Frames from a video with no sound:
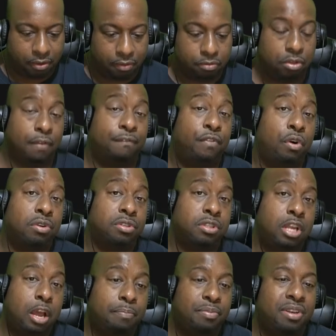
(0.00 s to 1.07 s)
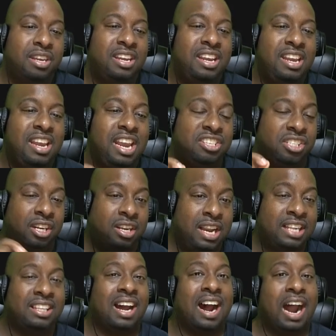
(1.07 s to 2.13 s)
The first step is to
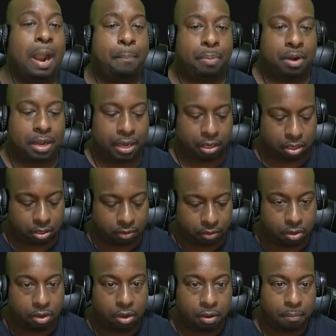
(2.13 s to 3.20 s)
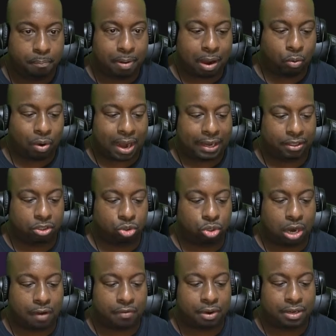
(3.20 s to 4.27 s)
click the hyperlink by writing
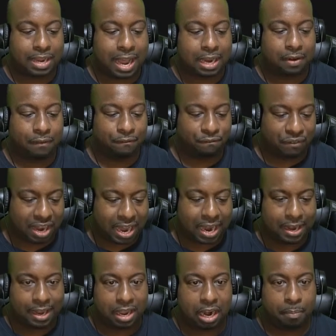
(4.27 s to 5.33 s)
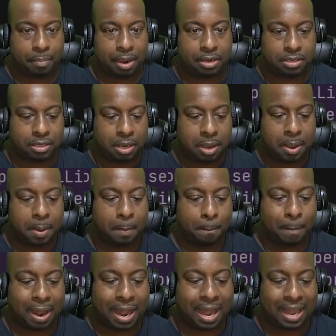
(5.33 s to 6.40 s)
driver.findElement
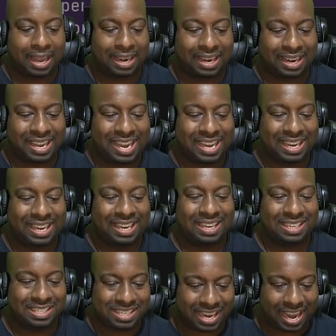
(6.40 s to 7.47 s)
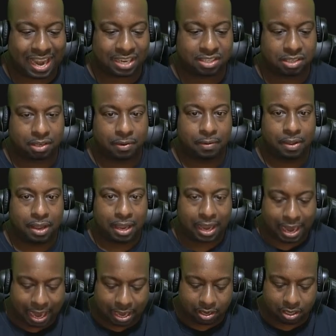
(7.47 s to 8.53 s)
by link text.
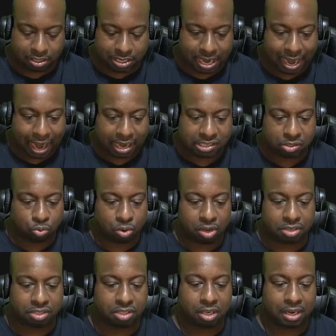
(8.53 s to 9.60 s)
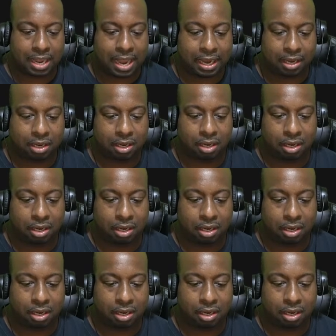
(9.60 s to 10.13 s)
And the text was select